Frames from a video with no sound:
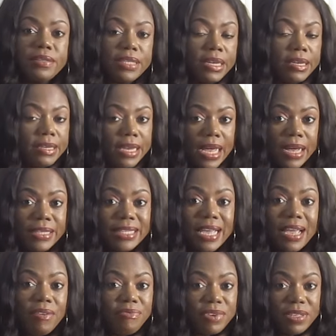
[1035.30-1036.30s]
at
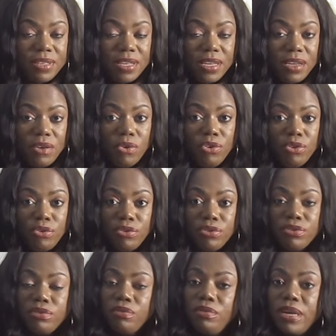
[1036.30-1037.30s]
everything, or you're
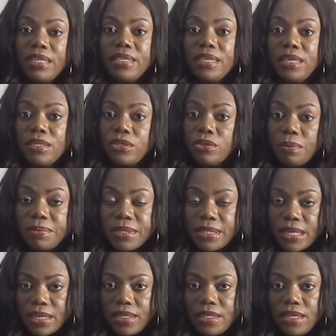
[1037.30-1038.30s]
going to look at a
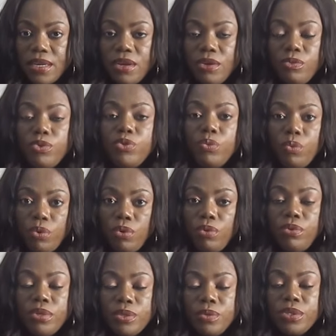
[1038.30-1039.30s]
subset, which
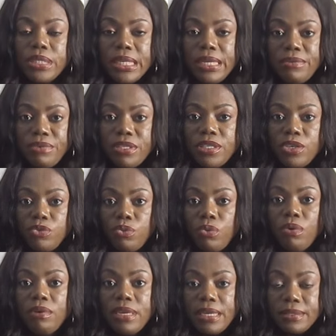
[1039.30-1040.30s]
is what in research we
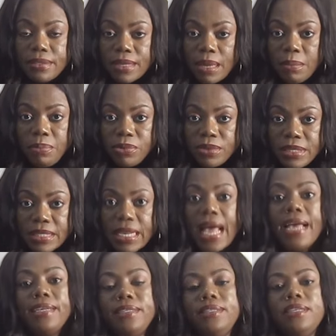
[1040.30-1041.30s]
call a sample
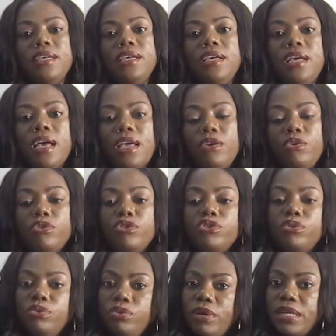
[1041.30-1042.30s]
size? Are you going
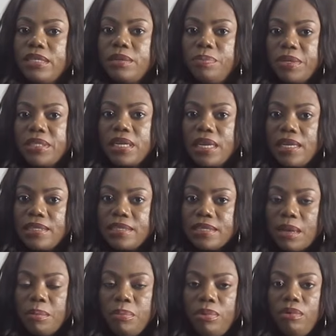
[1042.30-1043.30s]
to look at a particular
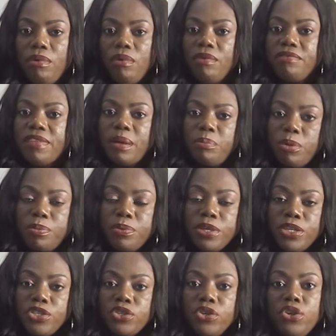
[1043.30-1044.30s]
sample of that
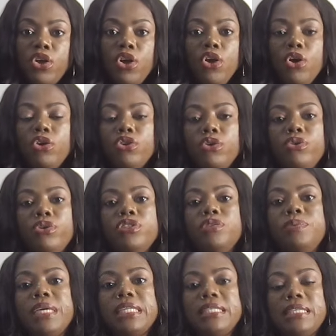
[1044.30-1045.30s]
population, or you're going
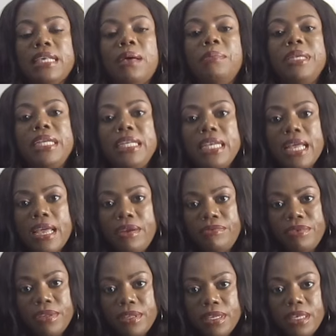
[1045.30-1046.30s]
to be examining
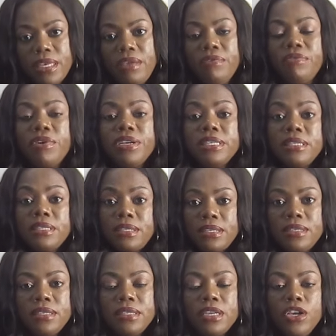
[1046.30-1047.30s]
everything? If, for
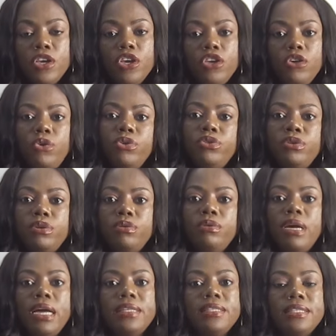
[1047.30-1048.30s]
instance, you're going to
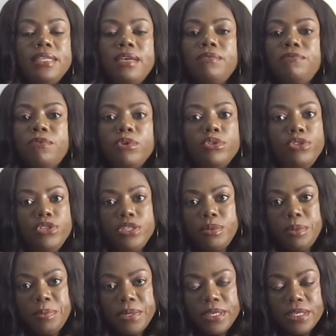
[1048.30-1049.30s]
look at, say, 4
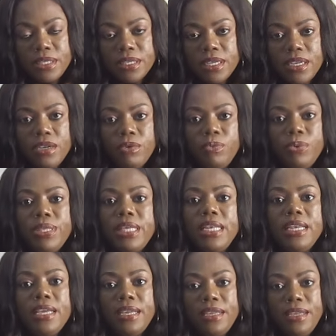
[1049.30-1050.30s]
newspapers
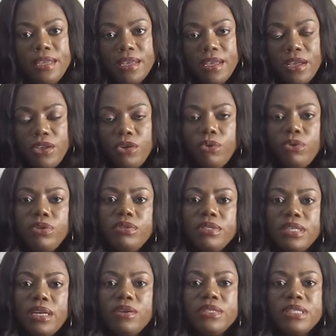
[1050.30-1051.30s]
within a year, you're going to
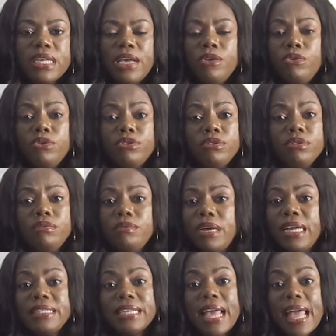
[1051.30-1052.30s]
tell us, are you going to
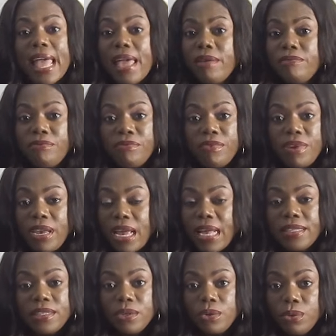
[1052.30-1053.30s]
look at every
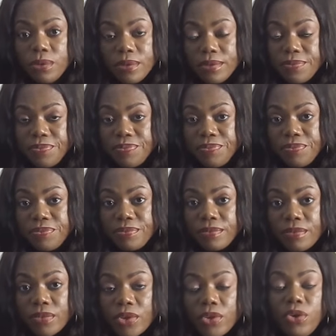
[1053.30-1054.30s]
article,
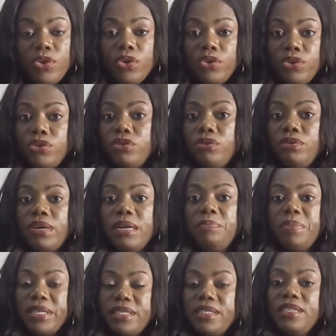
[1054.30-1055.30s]
or you're going to look
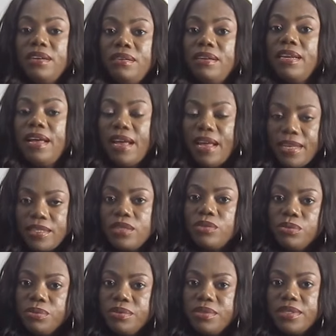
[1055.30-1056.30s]
at particular
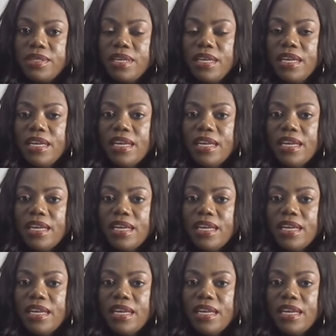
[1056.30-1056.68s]
articles?